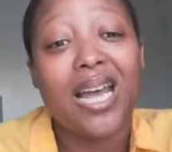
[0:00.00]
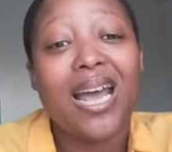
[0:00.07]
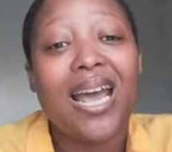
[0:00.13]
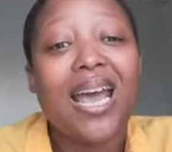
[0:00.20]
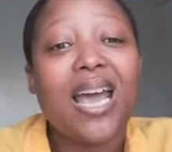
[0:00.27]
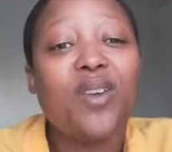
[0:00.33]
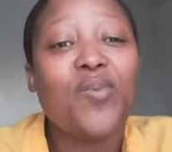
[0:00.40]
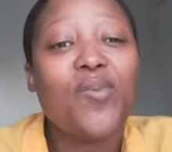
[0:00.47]

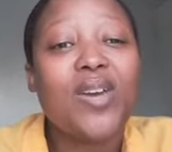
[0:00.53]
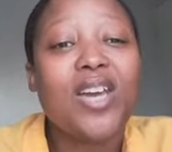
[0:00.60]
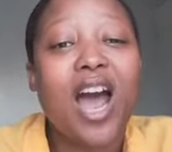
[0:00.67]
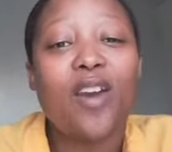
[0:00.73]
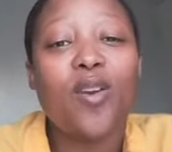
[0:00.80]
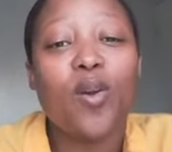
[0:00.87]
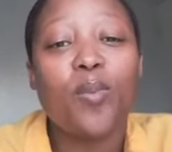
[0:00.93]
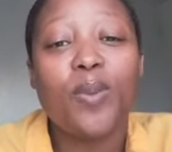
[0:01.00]
And we are
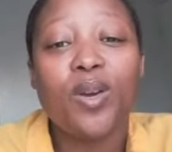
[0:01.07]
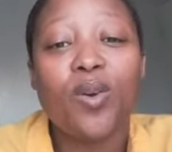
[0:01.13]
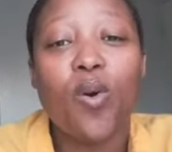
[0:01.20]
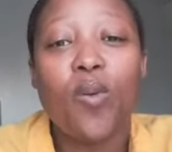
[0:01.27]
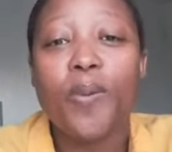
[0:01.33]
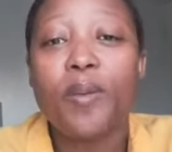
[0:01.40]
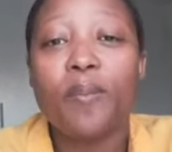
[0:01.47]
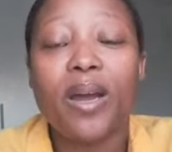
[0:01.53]
not being
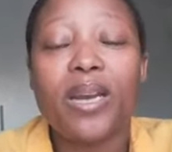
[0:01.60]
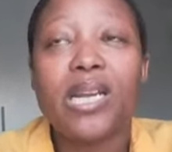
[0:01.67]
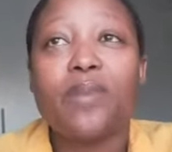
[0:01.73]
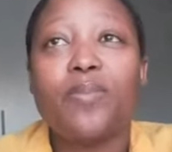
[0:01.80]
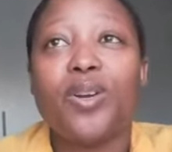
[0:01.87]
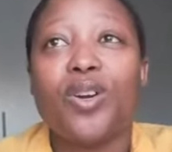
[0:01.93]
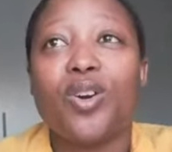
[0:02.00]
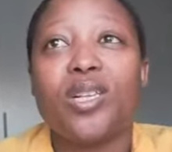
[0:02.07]
open-minded
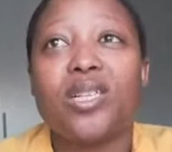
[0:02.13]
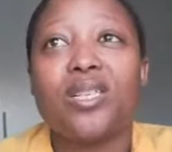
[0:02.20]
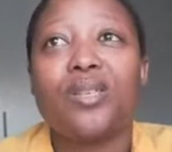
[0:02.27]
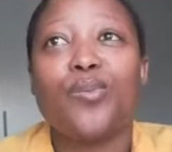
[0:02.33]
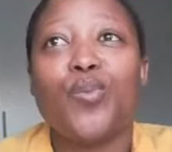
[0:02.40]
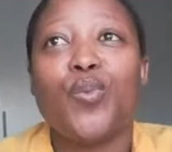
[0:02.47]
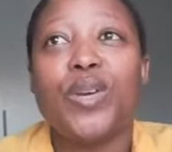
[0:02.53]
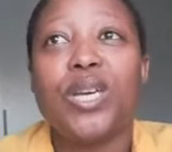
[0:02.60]
because
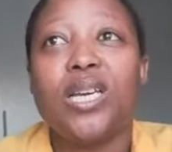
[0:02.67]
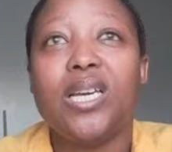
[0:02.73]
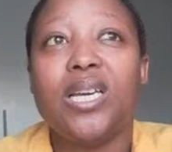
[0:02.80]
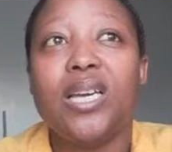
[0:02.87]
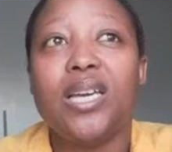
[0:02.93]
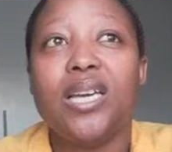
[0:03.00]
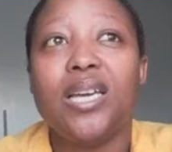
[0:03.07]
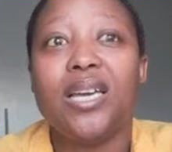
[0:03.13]
we
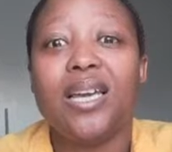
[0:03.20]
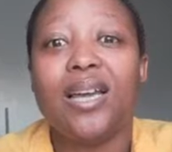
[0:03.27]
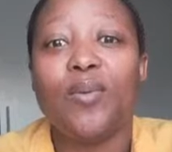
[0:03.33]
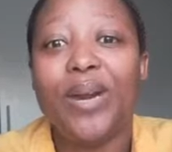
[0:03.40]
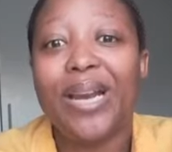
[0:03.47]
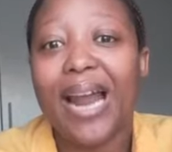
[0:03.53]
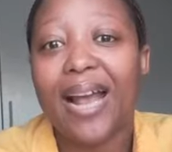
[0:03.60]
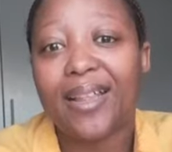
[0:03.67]

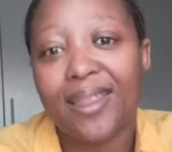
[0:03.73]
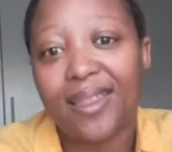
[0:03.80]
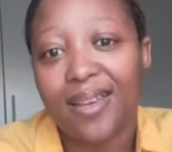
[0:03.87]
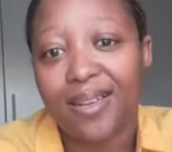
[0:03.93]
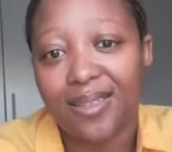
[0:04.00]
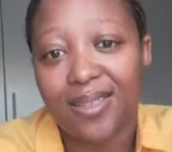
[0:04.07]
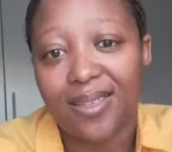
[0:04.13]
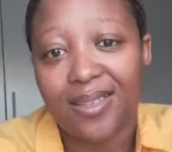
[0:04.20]
like
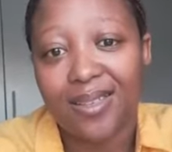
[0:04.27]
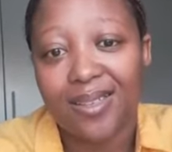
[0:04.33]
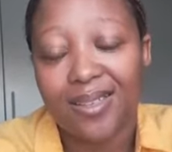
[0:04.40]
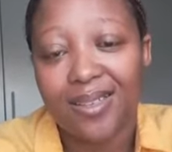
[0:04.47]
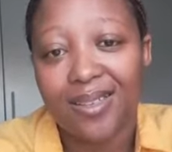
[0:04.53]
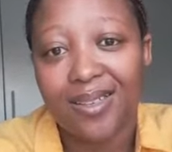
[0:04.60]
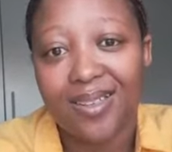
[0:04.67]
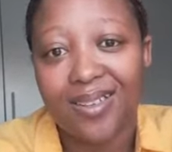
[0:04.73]
things.
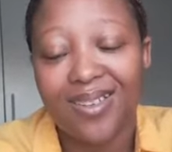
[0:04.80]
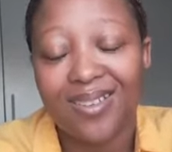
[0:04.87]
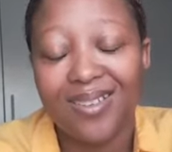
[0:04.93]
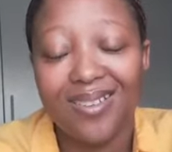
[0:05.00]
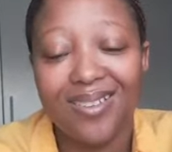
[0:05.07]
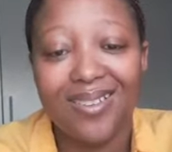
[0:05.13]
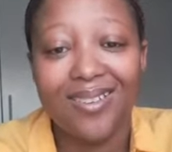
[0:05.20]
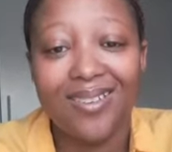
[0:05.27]

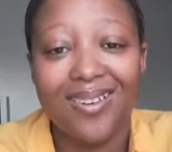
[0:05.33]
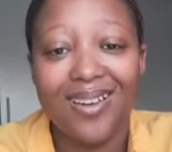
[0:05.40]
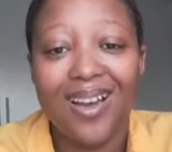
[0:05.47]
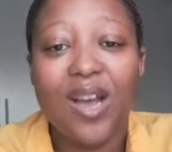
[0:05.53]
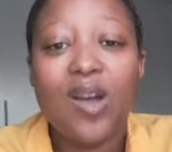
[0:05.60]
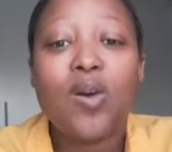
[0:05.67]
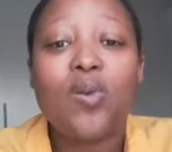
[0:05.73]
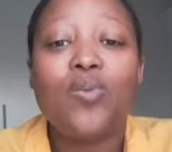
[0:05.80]

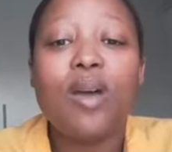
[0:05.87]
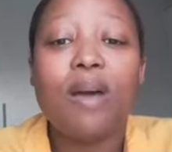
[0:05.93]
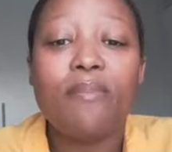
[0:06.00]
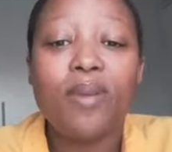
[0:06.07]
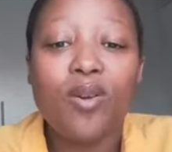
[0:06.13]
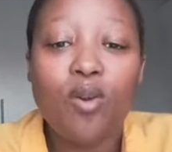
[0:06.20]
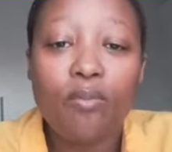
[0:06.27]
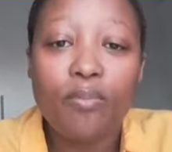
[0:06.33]
We are being
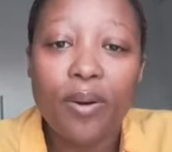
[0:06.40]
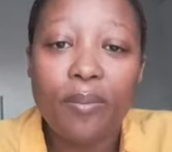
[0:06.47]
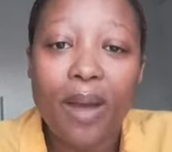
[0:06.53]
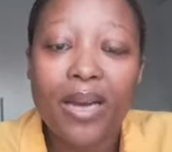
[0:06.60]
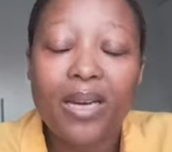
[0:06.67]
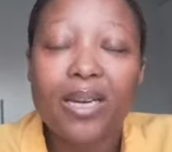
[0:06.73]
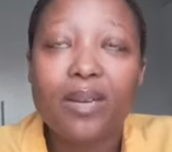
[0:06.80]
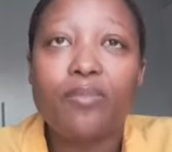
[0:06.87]

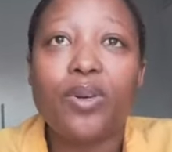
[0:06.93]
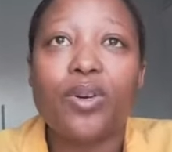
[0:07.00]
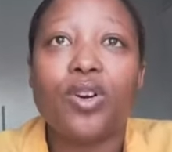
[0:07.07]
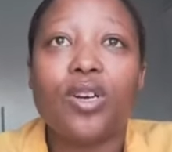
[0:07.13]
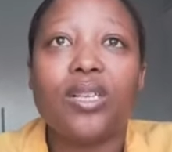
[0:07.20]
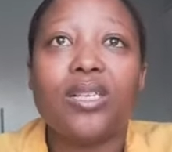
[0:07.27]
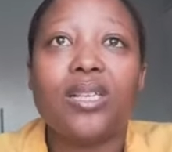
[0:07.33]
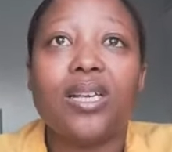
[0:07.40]
open-minded
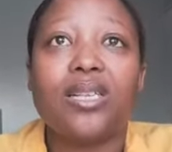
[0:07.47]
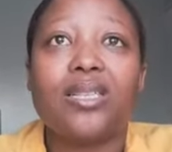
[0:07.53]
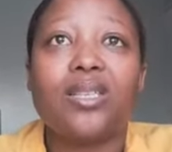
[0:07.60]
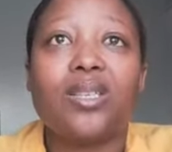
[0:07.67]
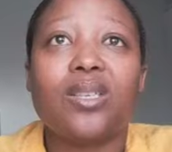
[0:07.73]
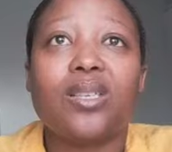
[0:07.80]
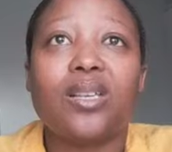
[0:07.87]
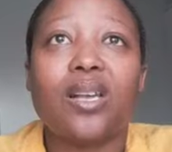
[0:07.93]
because
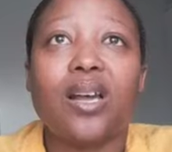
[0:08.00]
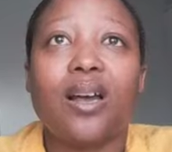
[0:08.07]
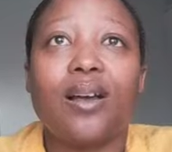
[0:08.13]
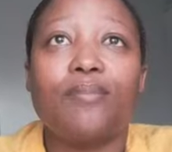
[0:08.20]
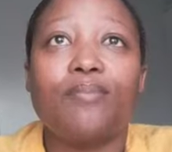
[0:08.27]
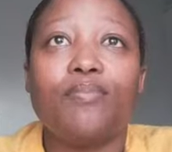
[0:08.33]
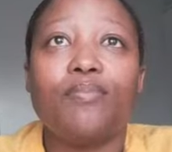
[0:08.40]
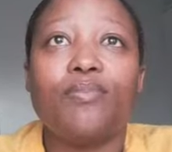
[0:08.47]

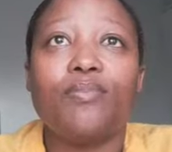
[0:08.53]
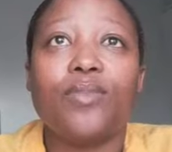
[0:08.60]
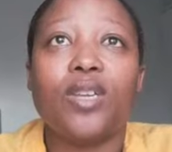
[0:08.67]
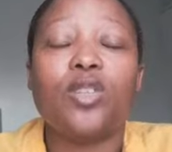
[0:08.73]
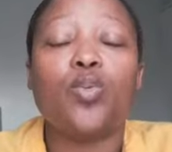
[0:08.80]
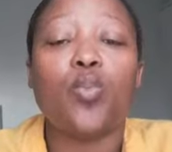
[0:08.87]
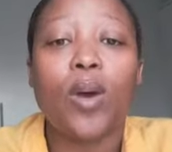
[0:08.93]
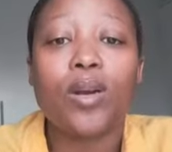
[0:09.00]

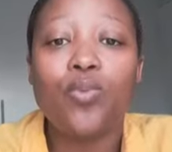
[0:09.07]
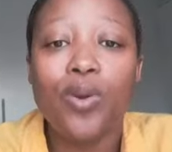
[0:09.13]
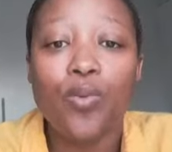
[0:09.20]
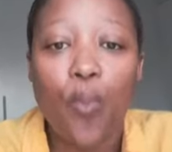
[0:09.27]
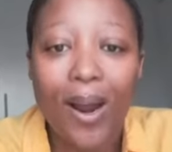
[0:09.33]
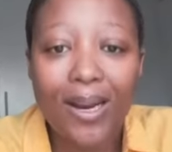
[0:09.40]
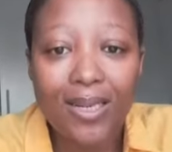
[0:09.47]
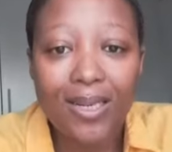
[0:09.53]
it's what
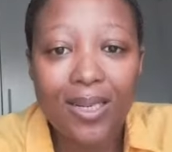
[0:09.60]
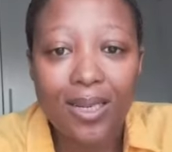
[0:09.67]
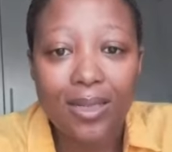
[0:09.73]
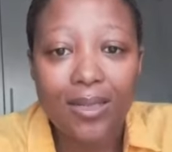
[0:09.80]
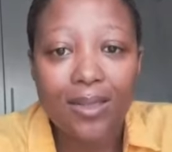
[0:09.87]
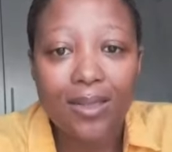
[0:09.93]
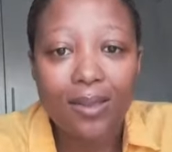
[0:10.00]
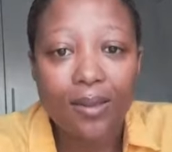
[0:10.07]
we
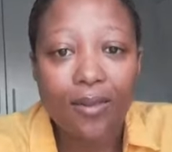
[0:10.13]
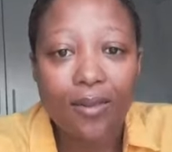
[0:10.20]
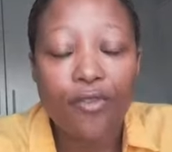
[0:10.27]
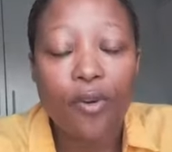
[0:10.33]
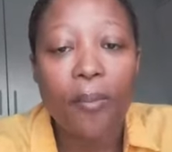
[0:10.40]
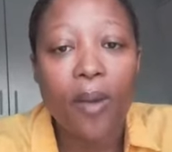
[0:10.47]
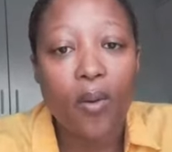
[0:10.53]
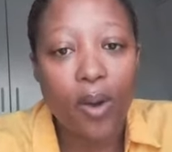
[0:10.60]
wanted
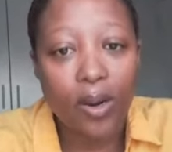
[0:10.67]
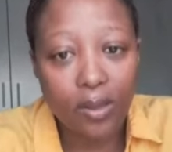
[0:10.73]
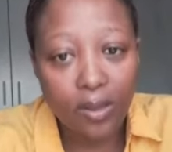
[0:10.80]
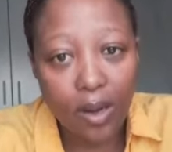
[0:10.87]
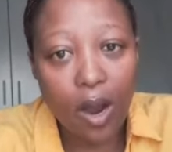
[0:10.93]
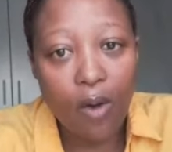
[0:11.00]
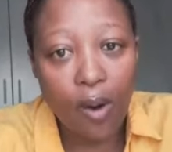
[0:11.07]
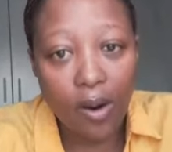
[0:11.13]
from
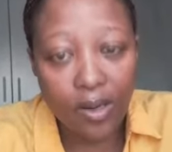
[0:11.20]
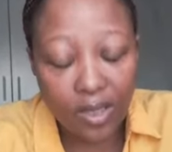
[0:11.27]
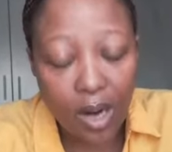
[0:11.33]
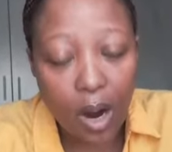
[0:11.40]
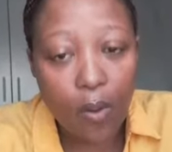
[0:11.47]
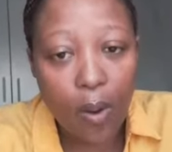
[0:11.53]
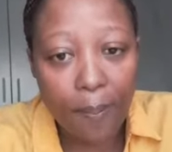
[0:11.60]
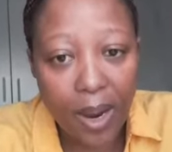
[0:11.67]

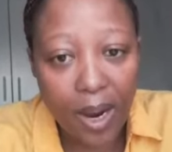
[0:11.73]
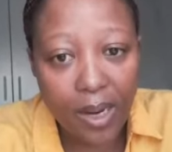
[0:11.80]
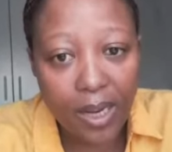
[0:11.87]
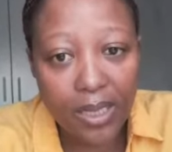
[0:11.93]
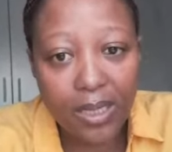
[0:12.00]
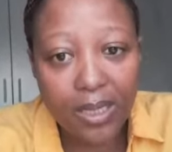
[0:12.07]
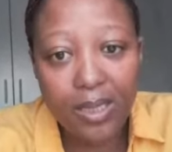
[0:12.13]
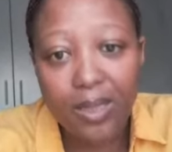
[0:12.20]
our
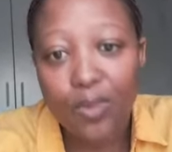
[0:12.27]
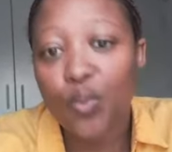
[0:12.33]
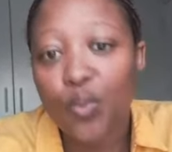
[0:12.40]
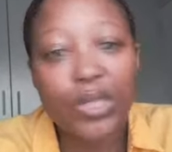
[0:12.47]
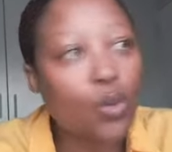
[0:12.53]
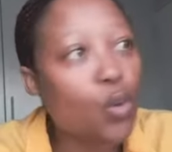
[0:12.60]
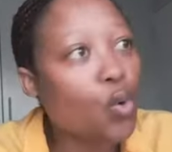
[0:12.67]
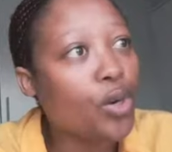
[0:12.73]
parents.
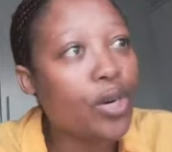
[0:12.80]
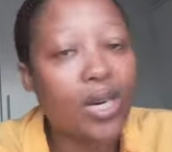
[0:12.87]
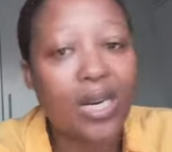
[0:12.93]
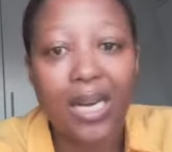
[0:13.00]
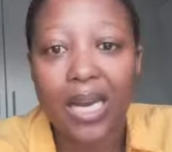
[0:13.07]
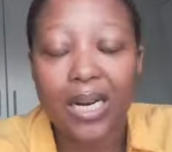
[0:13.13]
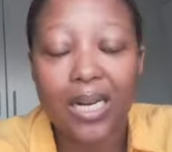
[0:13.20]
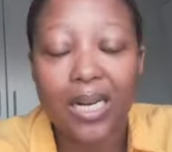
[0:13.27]
We couldn't
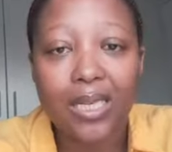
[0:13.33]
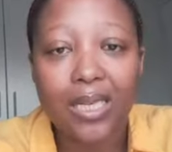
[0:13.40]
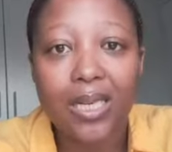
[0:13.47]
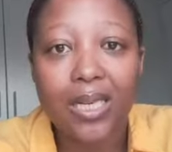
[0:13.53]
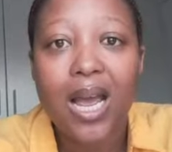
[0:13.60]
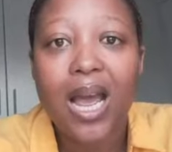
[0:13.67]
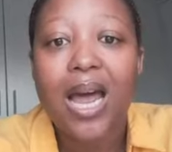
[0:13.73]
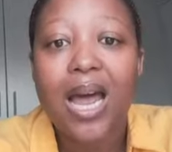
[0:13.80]
get it.
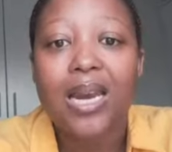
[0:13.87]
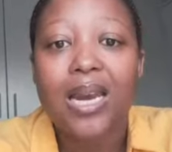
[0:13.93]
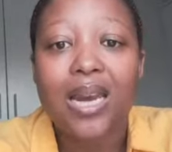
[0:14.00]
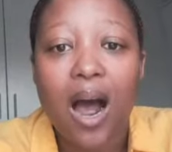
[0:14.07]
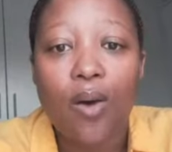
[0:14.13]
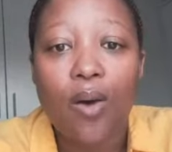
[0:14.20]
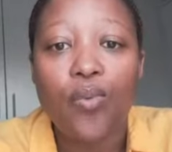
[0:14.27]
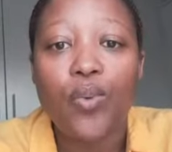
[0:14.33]

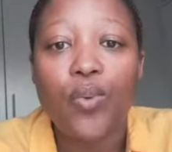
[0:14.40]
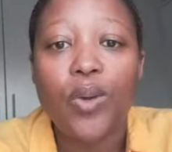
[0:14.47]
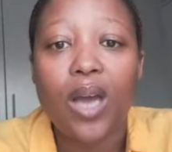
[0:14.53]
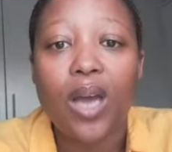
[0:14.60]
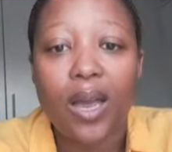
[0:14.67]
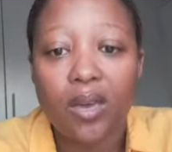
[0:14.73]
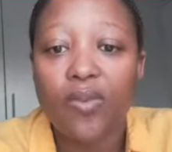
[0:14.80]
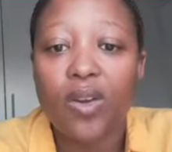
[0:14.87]
Now we are
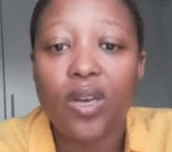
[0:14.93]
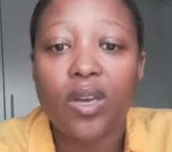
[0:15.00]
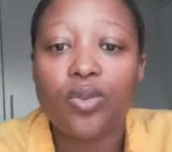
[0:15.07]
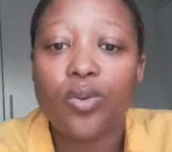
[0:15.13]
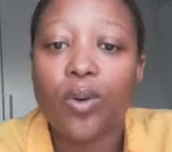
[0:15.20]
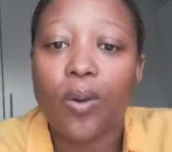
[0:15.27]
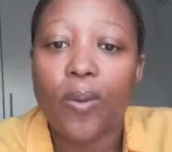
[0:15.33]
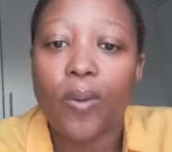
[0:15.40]
giving it to
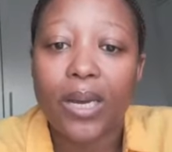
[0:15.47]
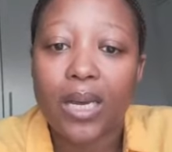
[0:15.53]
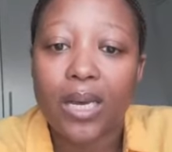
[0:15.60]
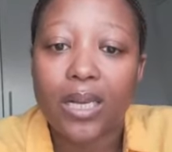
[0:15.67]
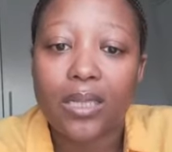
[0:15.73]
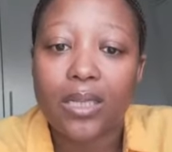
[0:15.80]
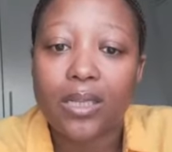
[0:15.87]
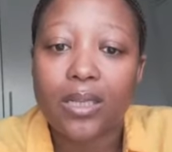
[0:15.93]
our
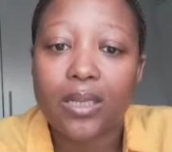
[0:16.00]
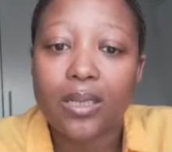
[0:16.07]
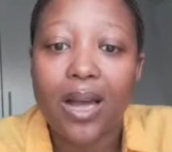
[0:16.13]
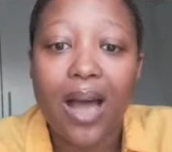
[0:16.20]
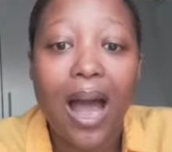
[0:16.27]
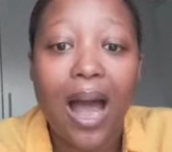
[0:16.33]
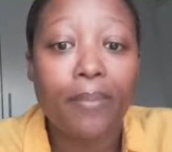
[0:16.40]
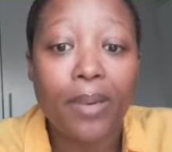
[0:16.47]
kids, I
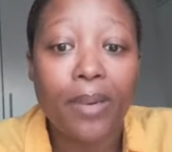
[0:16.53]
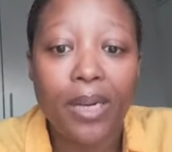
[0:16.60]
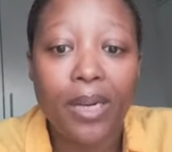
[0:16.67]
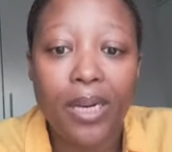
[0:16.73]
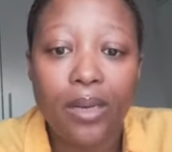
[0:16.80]
believe.